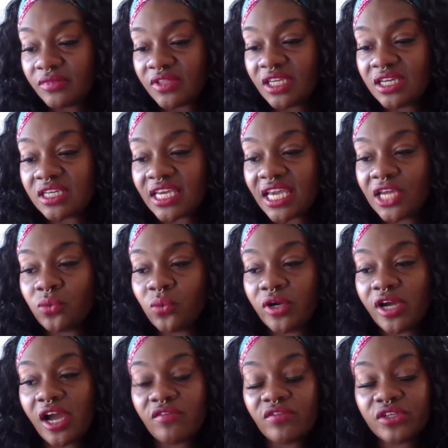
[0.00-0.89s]
again,
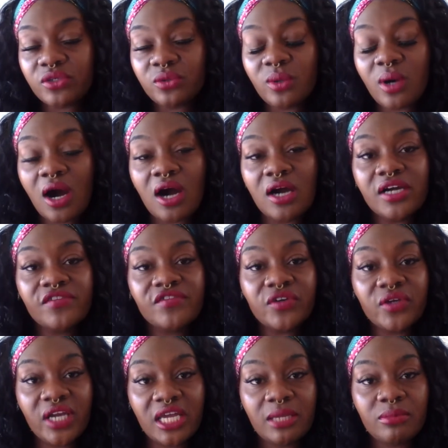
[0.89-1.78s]
wherever you are, if
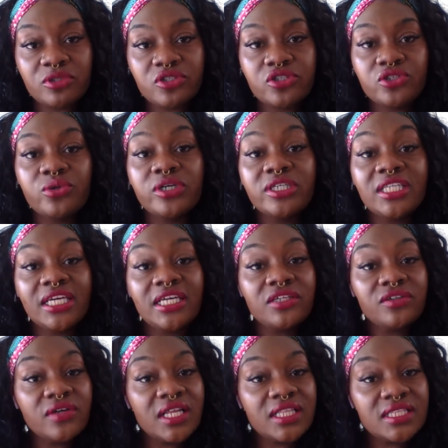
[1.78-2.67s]
you're able to, or
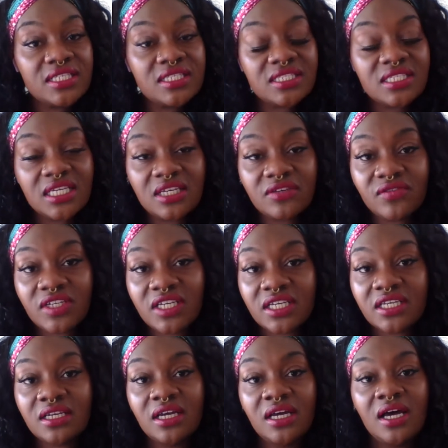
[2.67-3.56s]
later on this
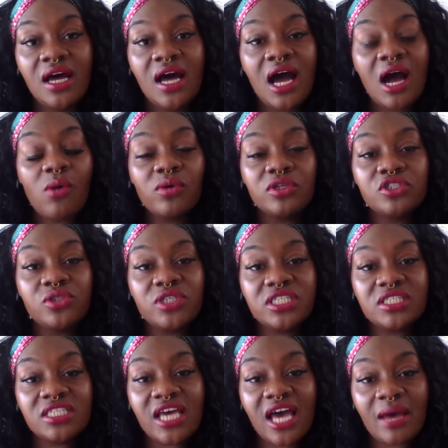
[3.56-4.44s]
evening, I want you
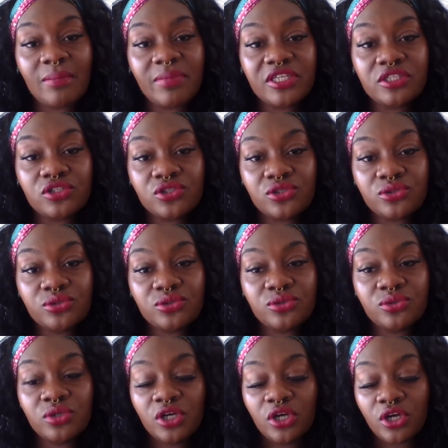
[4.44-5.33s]
to tap
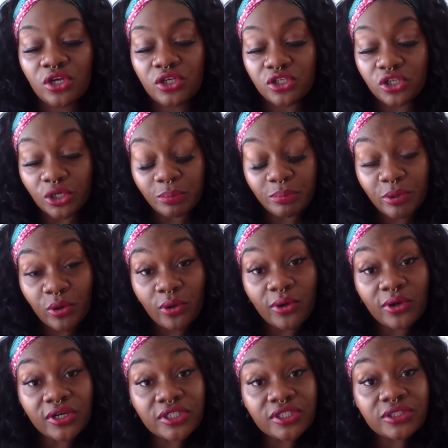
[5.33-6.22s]
into your
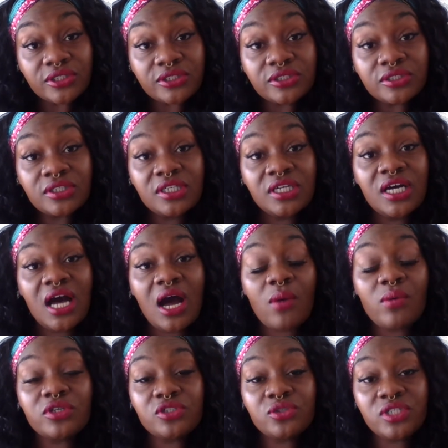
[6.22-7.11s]
portal. I
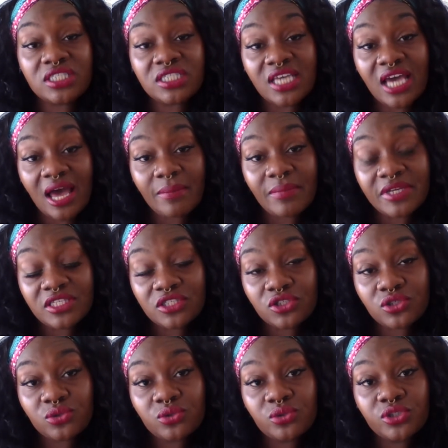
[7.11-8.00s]
want you to tap
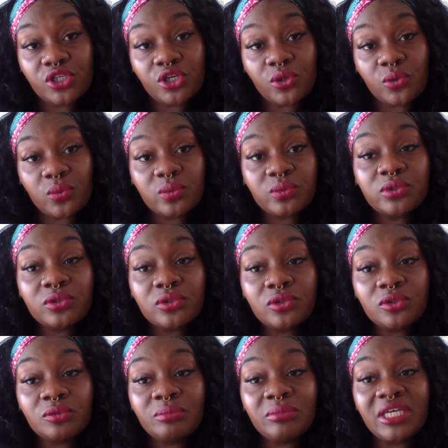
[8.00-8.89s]
into your
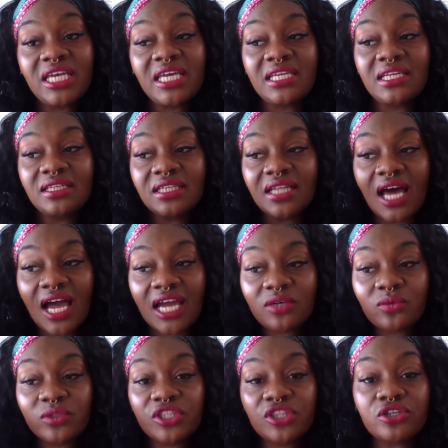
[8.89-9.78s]
womb and
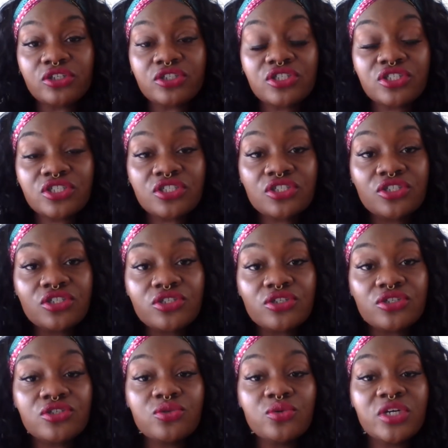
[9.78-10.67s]
align with your
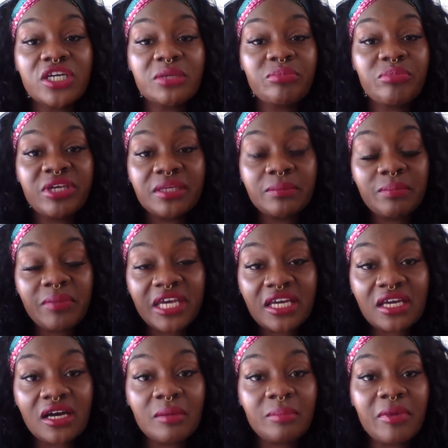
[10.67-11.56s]
sisters who can
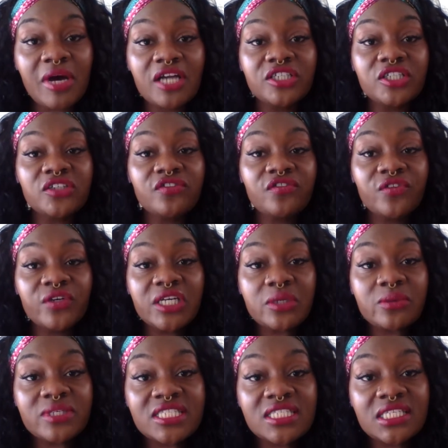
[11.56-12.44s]
pick up on your
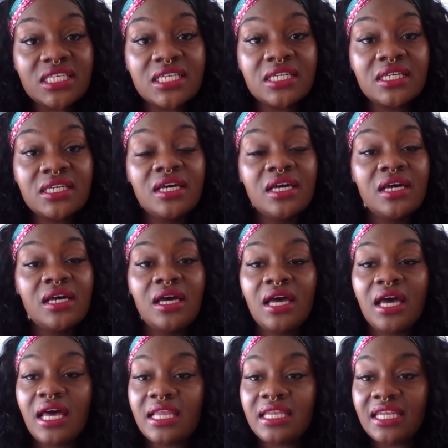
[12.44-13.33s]
frequency
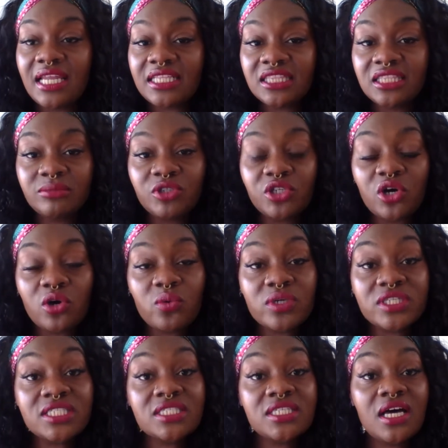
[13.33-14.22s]
and let them know
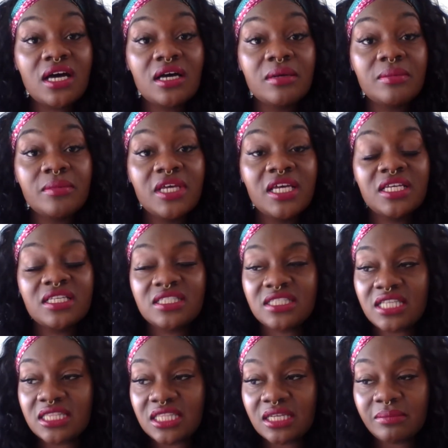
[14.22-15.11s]
what's up.
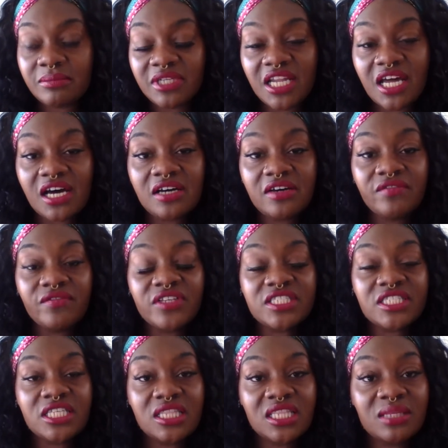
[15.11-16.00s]
Send them love,
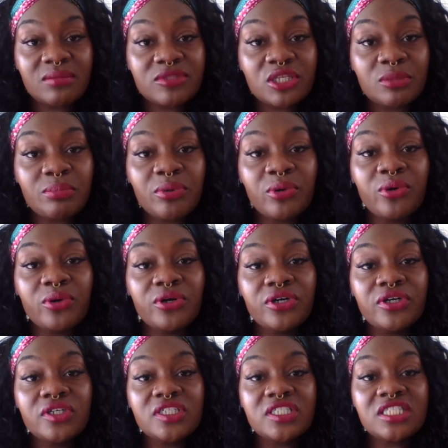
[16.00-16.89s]
send them
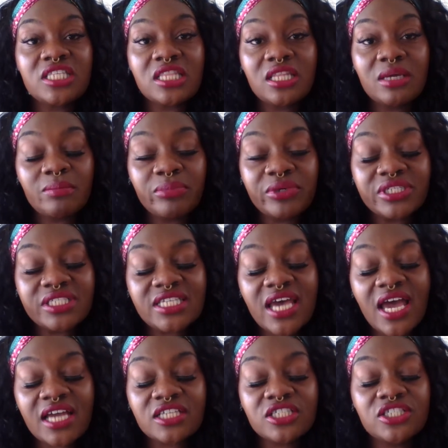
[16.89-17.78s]
support, send them
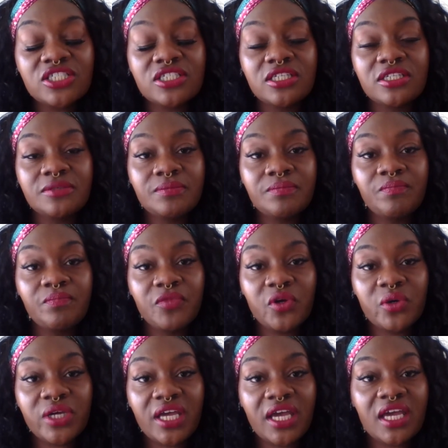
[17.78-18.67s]
protection.
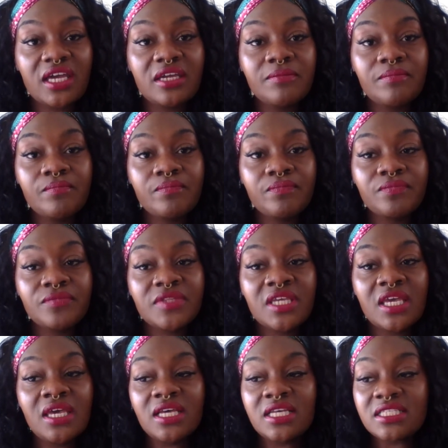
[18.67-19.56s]
Okay,
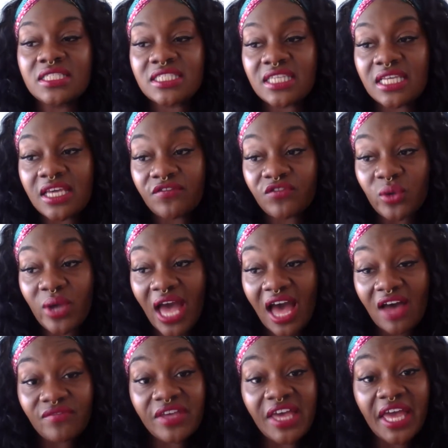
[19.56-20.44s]
so if you
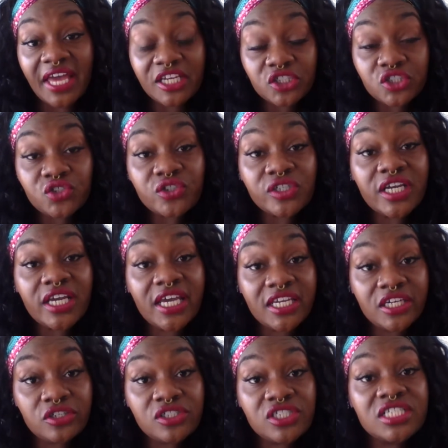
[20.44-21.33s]
have extra
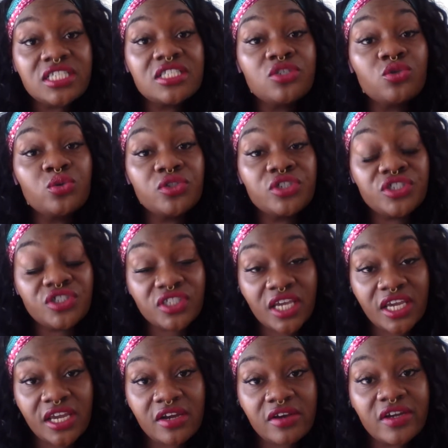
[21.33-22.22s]
energy to
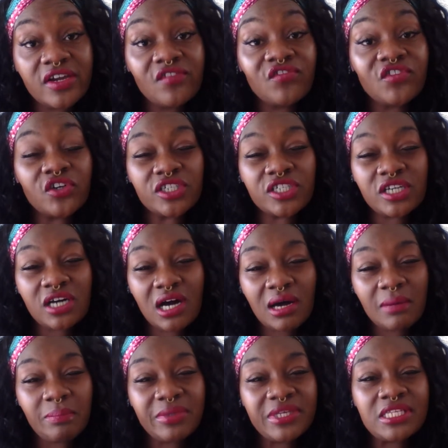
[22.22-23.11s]
share, if your
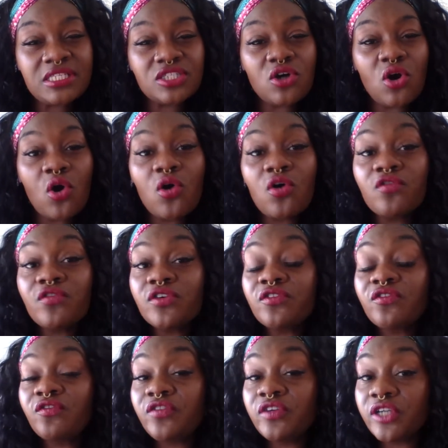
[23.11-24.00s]
cup is
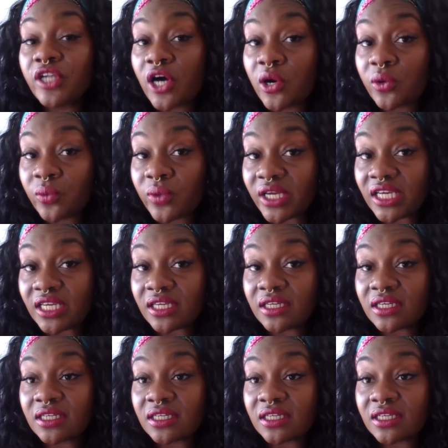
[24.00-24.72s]
overflowing,